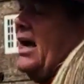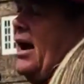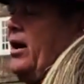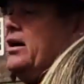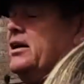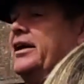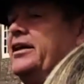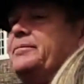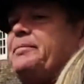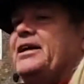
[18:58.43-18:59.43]
Tower. And
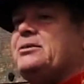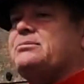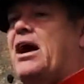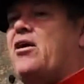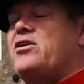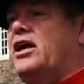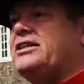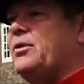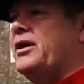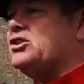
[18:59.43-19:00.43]
in the Beauchamp Tower,
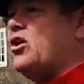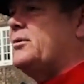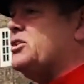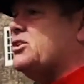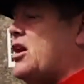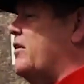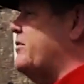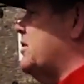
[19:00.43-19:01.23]
91 inscriptions carved